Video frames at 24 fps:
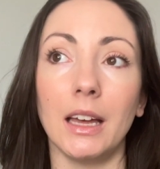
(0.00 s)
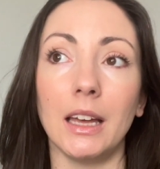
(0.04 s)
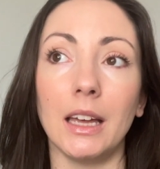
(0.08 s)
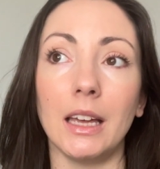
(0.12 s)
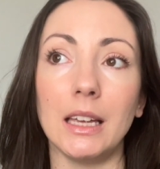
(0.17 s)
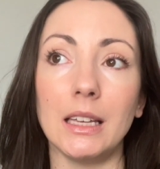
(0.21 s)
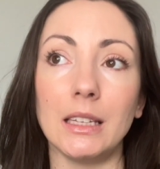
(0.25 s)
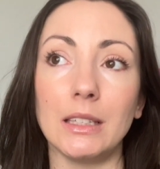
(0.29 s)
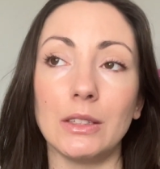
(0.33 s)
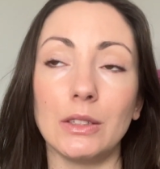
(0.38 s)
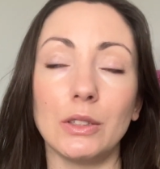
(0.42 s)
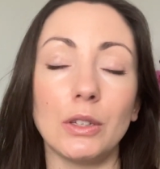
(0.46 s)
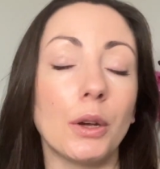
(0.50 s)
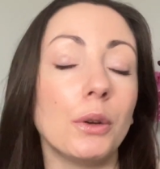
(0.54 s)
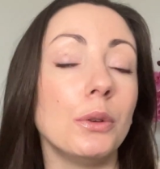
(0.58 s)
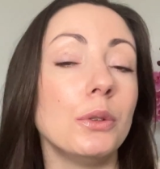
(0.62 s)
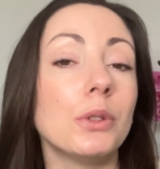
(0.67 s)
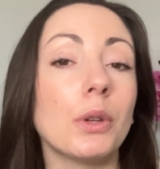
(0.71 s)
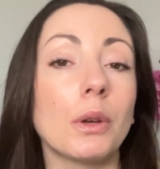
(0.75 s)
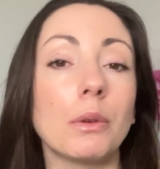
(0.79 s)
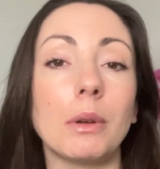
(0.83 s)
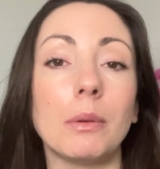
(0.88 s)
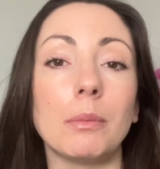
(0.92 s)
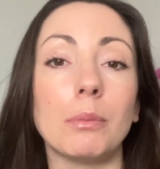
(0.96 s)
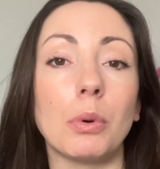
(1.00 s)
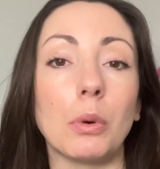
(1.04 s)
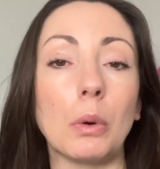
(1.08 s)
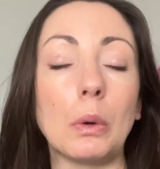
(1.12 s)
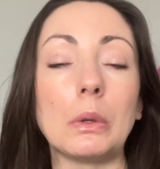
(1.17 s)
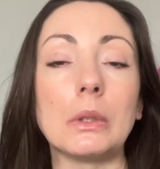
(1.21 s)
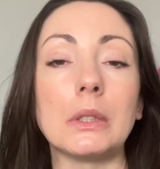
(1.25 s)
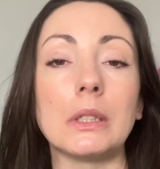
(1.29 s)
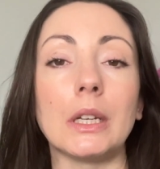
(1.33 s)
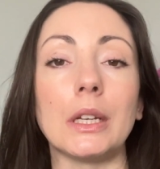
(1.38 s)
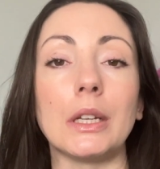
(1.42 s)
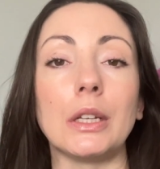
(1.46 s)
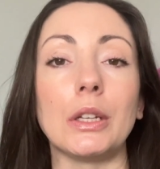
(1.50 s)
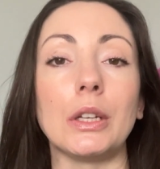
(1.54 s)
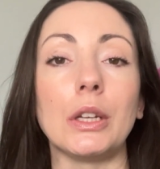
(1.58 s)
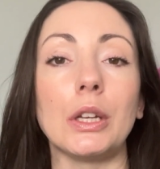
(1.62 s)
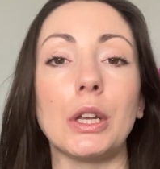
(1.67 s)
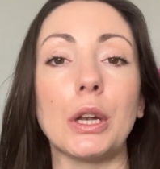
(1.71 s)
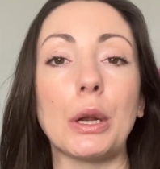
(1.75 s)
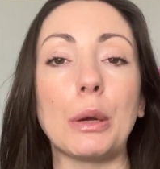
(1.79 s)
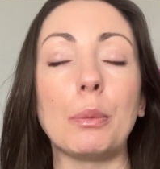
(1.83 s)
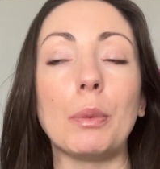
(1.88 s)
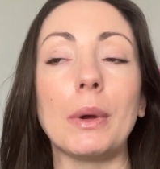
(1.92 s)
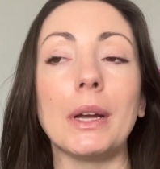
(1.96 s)
is so important.
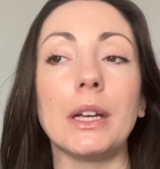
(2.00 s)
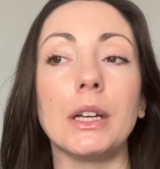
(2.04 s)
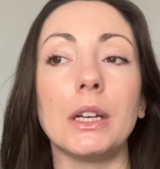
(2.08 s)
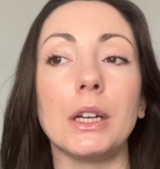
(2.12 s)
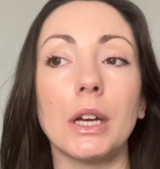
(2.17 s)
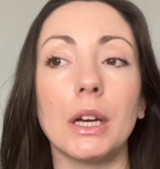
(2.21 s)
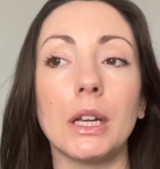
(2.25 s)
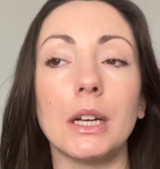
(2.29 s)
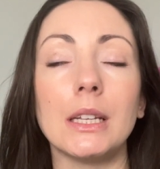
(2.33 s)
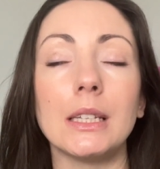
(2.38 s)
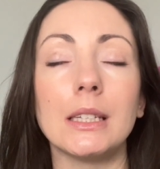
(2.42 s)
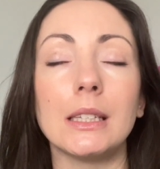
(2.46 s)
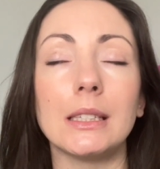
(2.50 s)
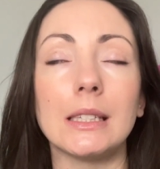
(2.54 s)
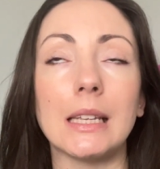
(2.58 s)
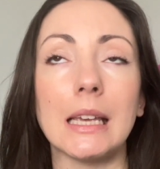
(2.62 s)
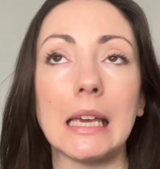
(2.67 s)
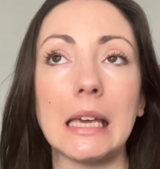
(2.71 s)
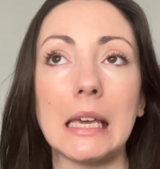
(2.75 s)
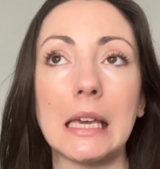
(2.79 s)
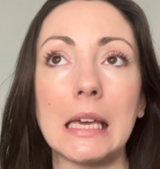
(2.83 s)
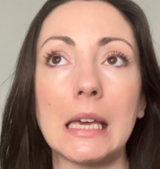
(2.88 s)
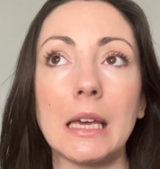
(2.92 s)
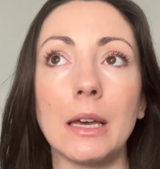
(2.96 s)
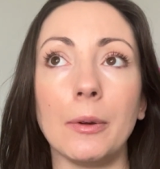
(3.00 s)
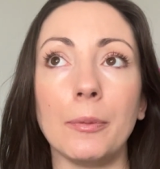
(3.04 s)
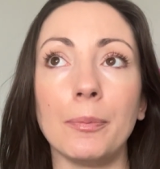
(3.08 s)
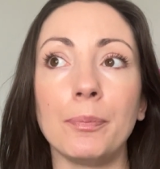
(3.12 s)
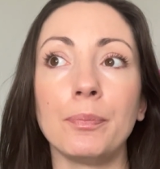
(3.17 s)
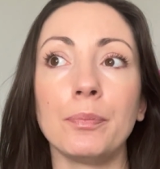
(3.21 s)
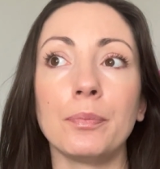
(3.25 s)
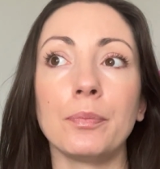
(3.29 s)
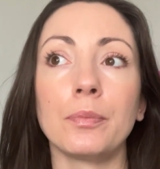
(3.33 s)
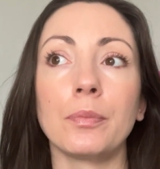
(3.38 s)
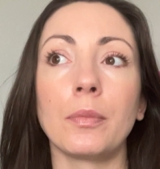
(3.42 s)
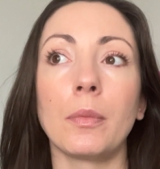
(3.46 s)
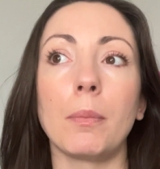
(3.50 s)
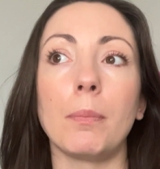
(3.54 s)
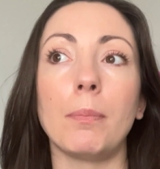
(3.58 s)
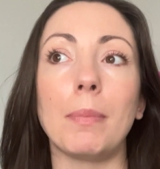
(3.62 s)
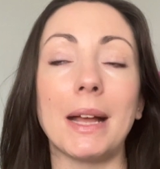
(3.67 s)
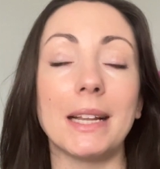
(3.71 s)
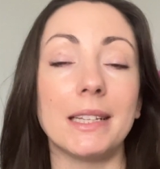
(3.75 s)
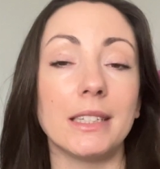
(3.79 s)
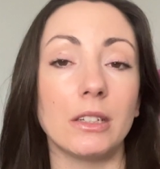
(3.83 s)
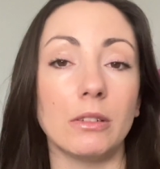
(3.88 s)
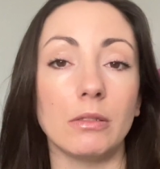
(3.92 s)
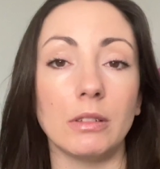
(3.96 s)
We're going to see
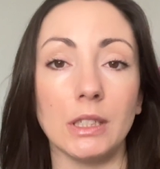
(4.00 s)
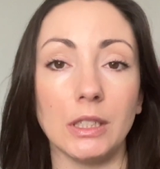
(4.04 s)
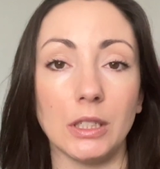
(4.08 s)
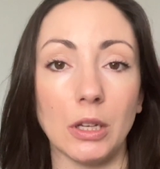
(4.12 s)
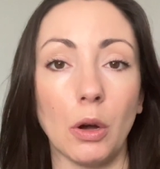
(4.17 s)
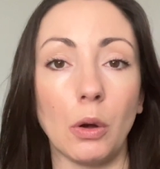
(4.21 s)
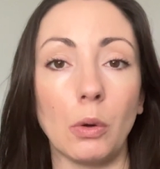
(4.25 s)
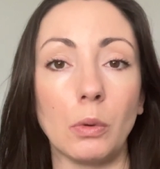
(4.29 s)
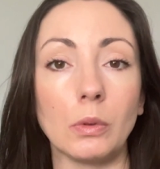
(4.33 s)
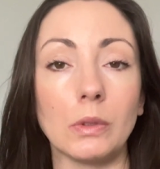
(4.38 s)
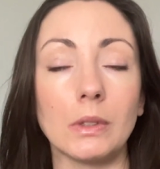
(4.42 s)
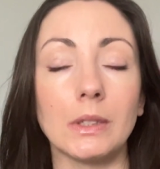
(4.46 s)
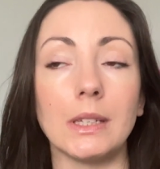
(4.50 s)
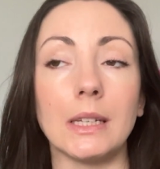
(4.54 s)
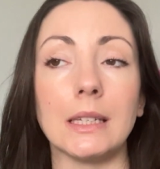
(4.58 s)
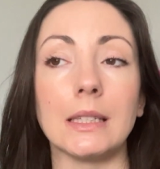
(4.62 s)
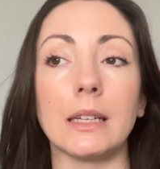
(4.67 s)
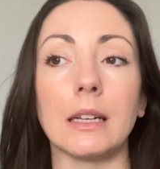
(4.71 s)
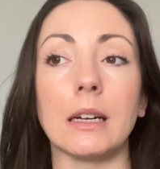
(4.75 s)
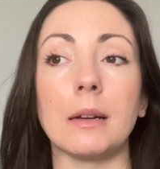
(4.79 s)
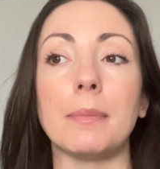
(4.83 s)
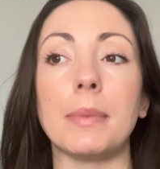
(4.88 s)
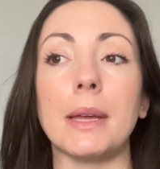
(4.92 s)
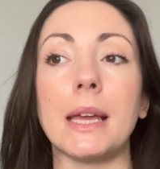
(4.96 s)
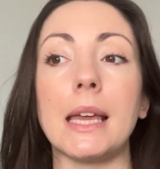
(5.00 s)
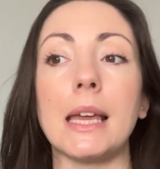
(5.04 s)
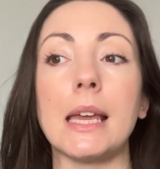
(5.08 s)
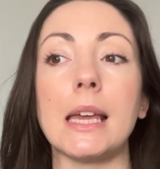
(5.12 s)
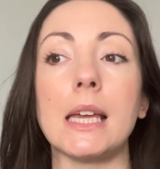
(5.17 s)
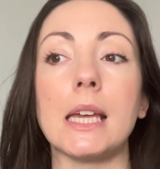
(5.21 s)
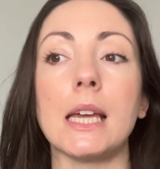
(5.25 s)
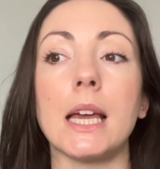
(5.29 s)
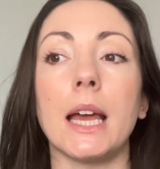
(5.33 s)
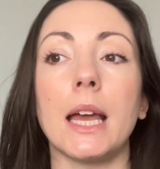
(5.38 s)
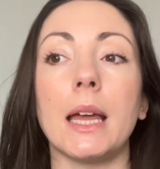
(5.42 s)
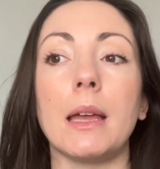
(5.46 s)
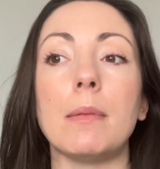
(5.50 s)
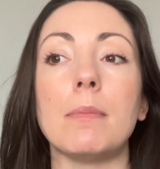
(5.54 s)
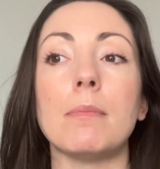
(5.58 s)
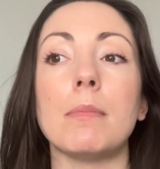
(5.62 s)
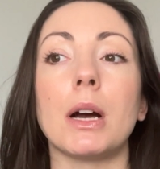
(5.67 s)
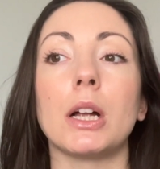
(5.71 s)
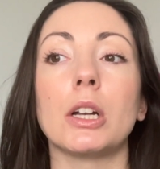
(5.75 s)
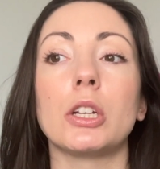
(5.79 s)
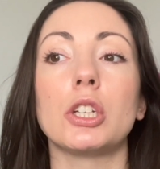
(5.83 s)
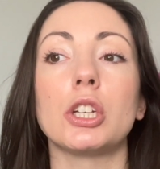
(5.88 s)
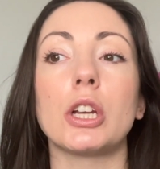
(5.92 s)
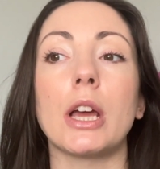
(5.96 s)
better results. It's going to be a
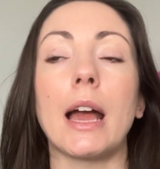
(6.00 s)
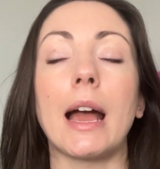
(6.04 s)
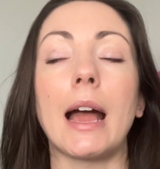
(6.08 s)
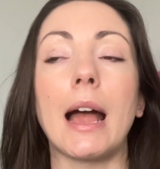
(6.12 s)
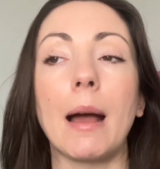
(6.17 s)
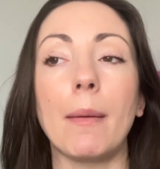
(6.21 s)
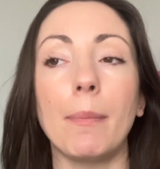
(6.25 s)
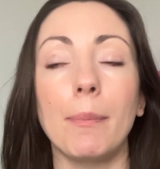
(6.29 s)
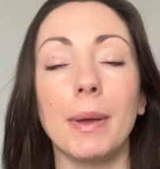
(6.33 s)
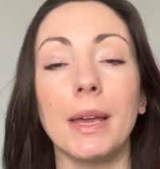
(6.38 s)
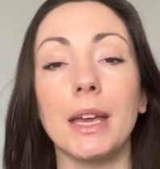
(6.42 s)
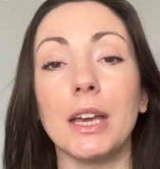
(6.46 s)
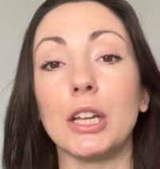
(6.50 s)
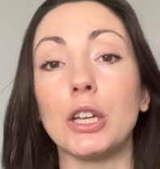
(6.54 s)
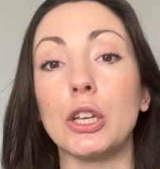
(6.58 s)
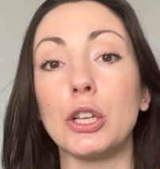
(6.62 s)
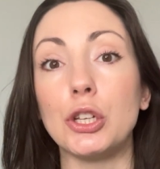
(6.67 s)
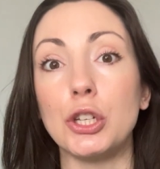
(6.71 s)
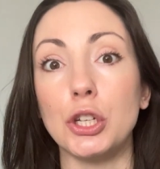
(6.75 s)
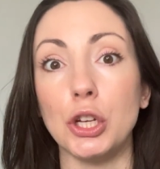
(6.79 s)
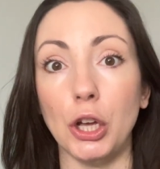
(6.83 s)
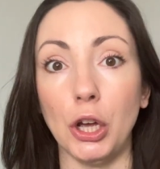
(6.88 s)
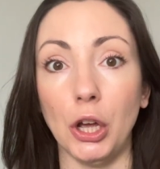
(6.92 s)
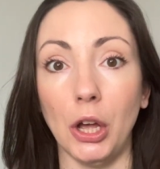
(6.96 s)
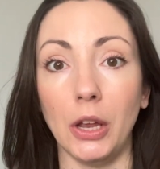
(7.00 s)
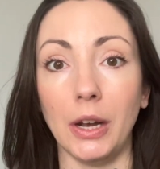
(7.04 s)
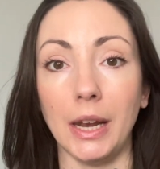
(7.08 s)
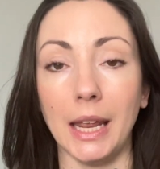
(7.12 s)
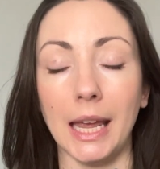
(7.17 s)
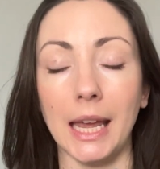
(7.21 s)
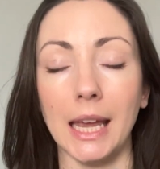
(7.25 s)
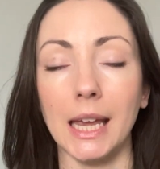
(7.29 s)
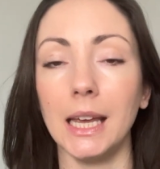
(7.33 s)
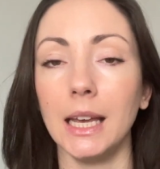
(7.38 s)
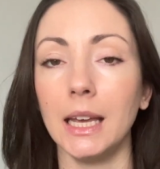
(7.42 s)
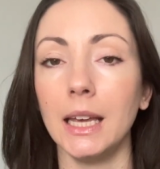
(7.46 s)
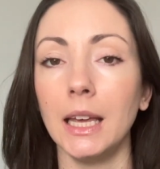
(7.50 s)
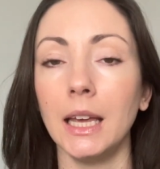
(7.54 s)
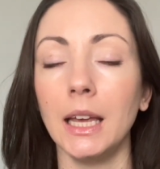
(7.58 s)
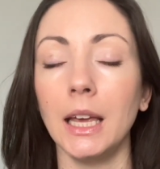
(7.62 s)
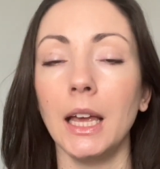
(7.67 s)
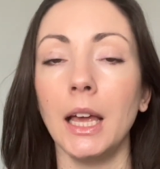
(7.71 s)
much happier journey